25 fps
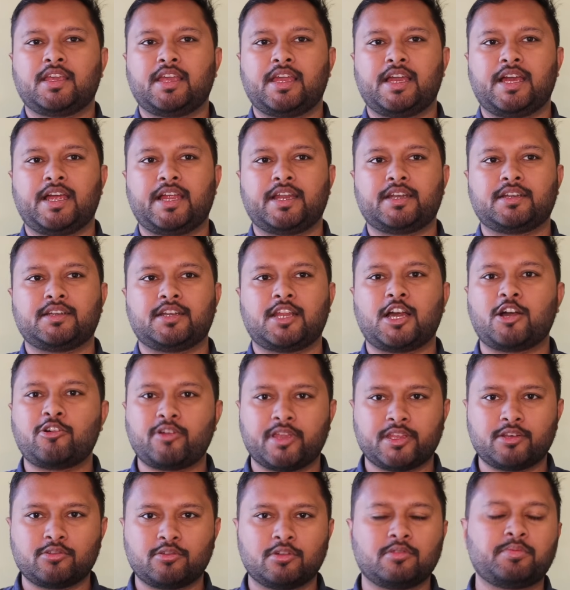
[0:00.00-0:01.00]
And now
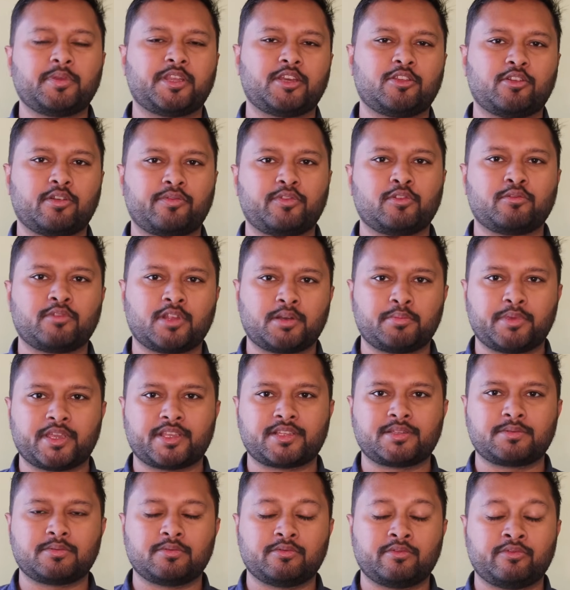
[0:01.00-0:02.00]
I know many of you
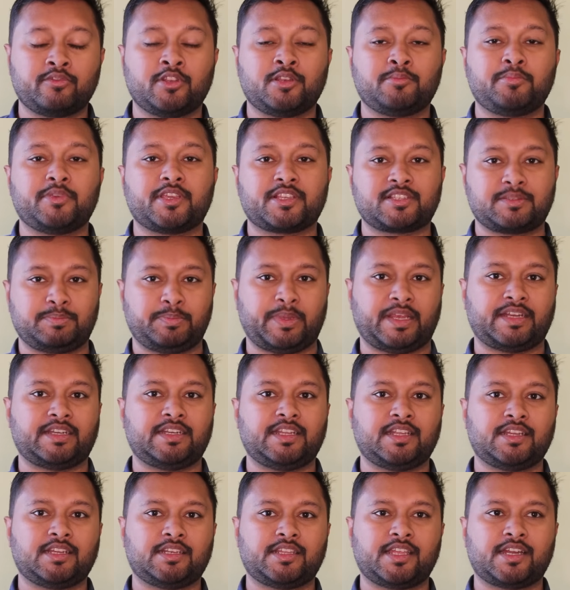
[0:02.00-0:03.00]
will be
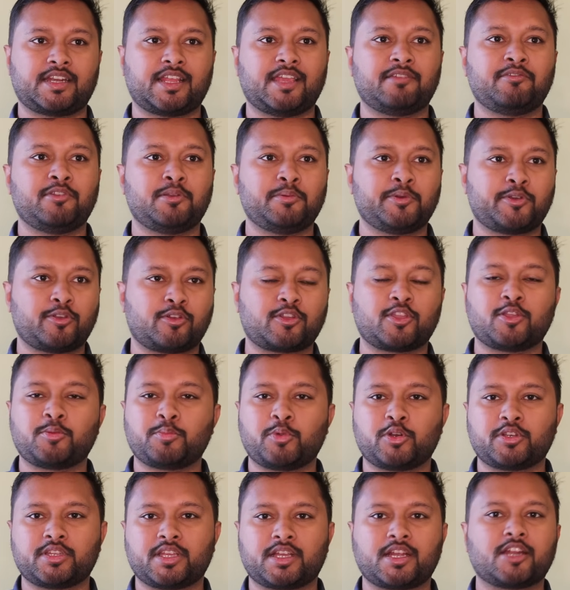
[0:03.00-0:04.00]
expecting that I will be talking
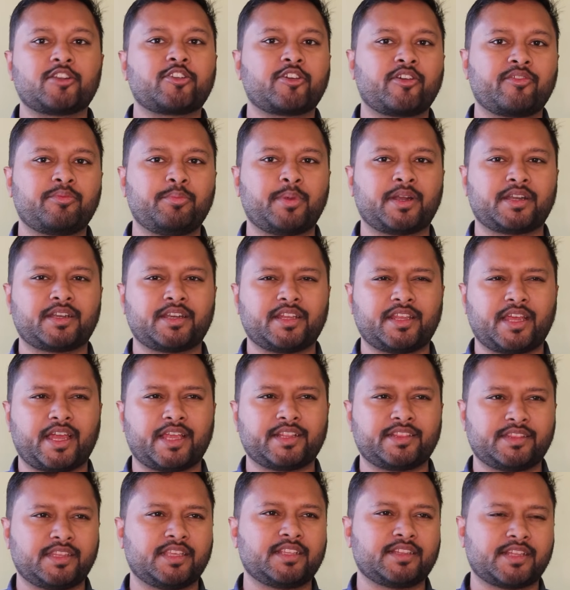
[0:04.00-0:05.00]
about the cutoff, but
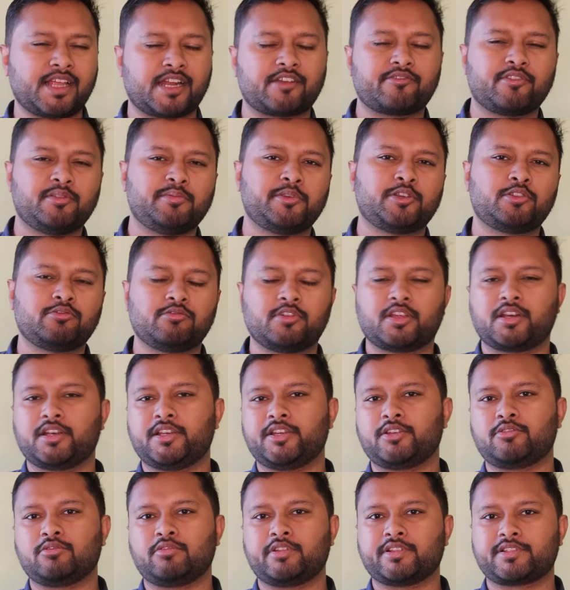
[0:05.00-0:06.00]
I think that will be too
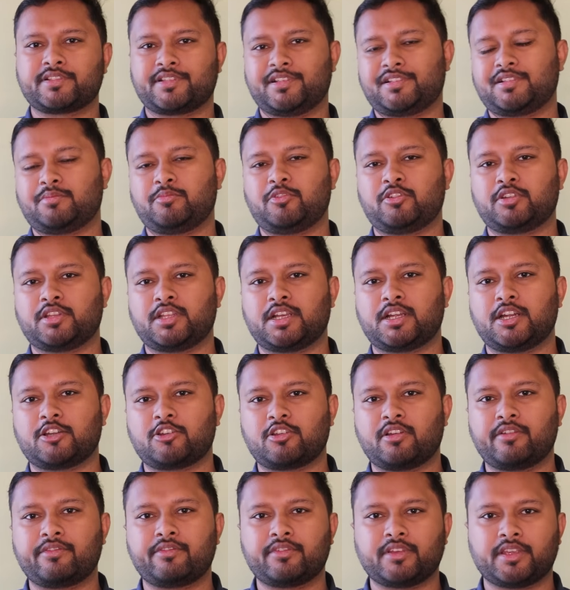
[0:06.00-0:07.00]
early to discuss about the
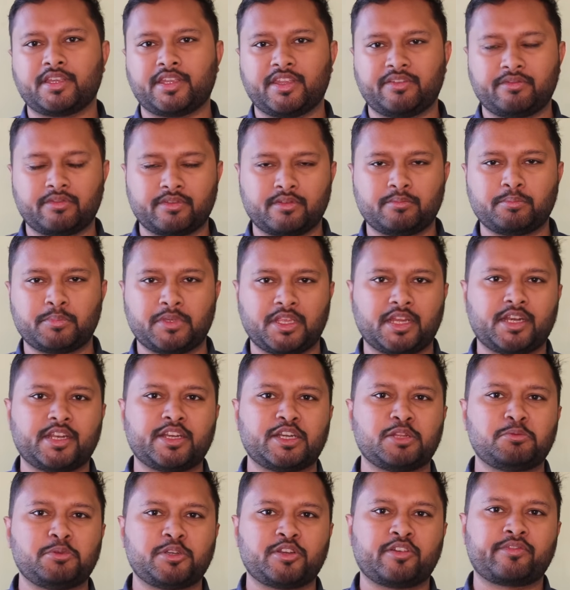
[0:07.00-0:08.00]
cutoff. Give me a
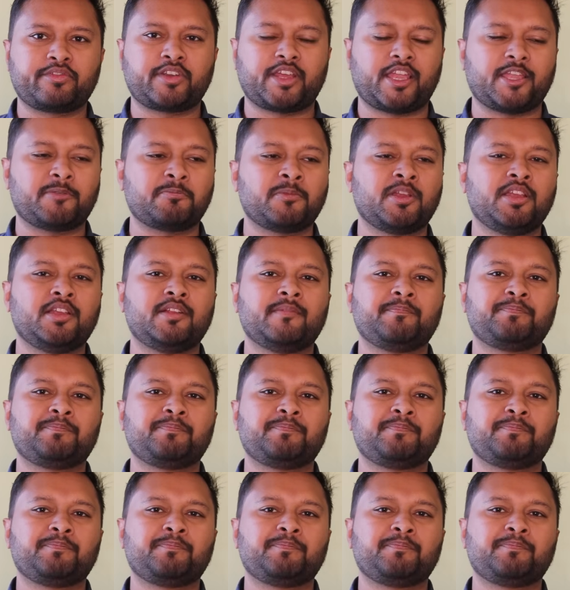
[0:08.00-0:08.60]
little bit of time.